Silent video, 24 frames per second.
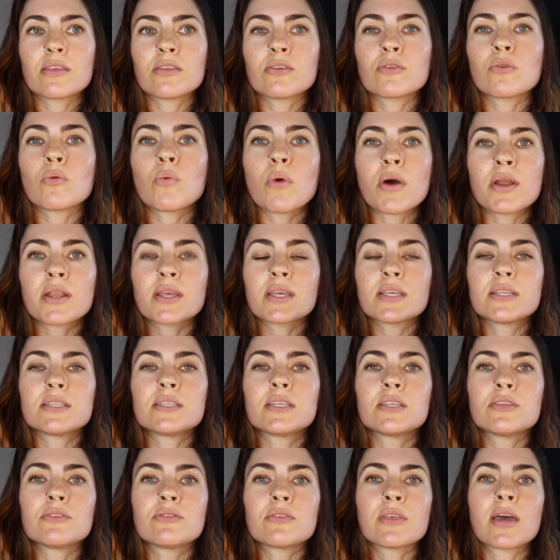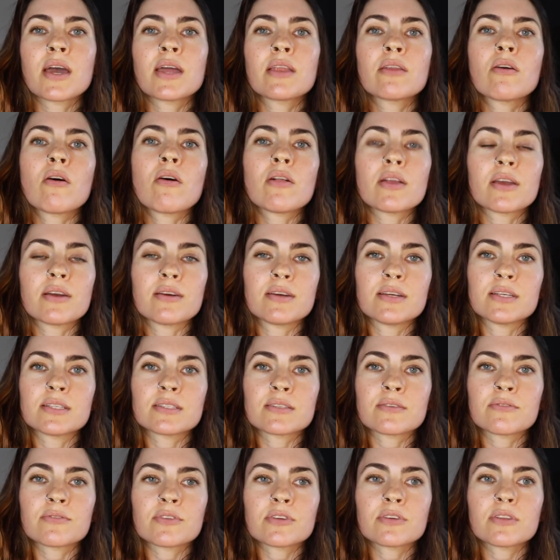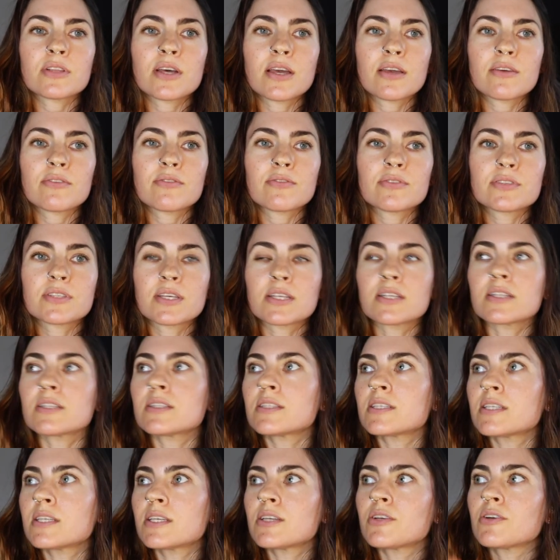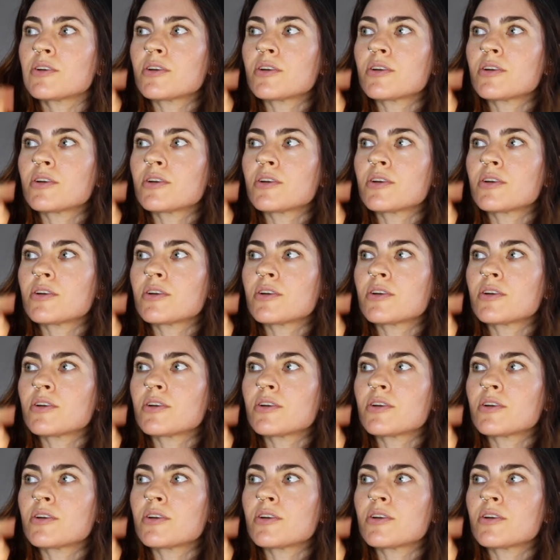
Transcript: you'll want to continue that in all areas of your life. Suddenly